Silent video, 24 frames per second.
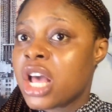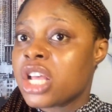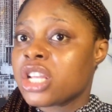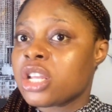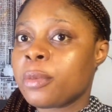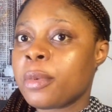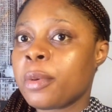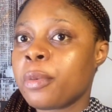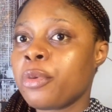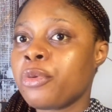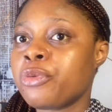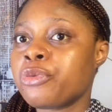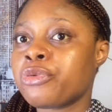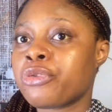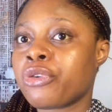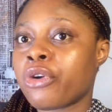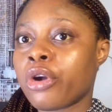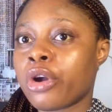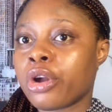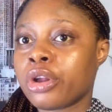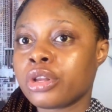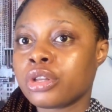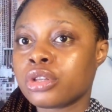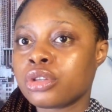The people
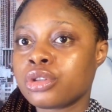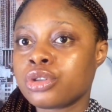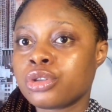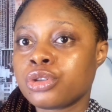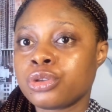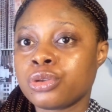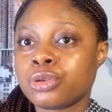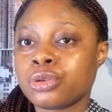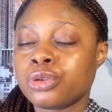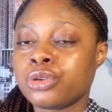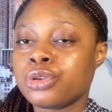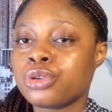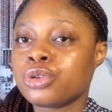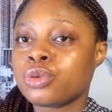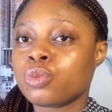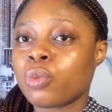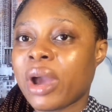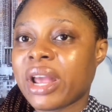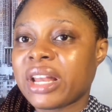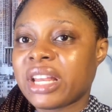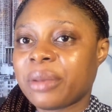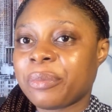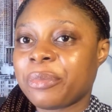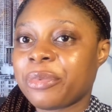learn to use
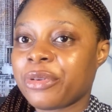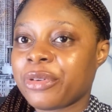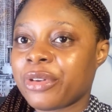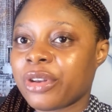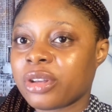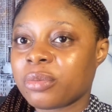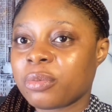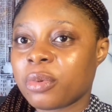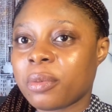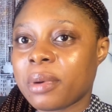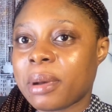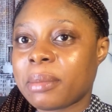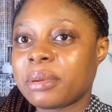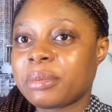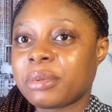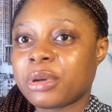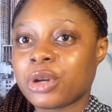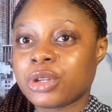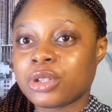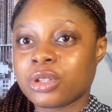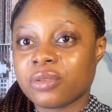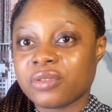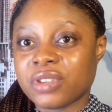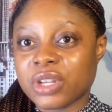whitening products probably
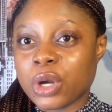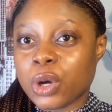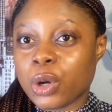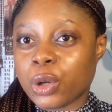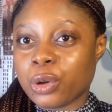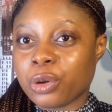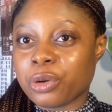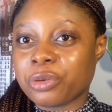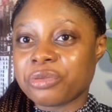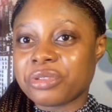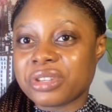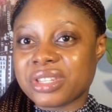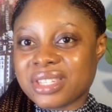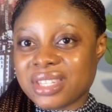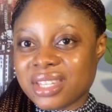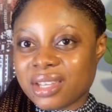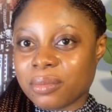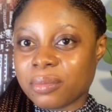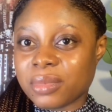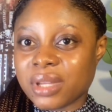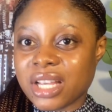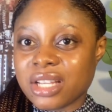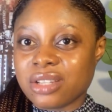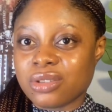because of the
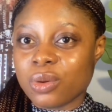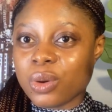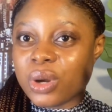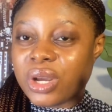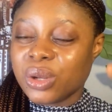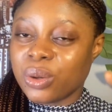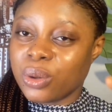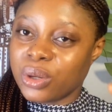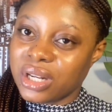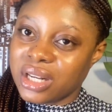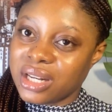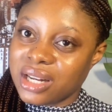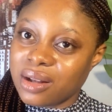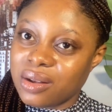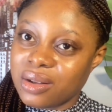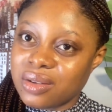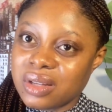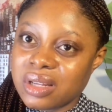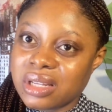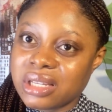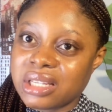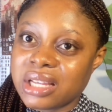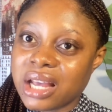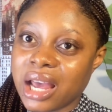colorism that's going on in our
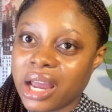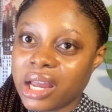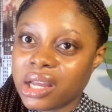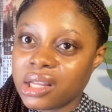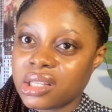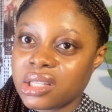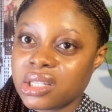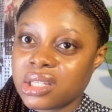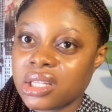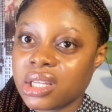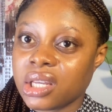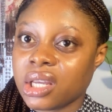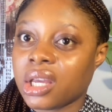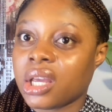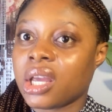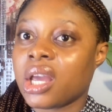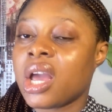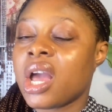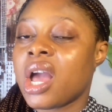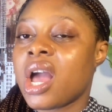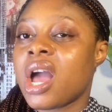society.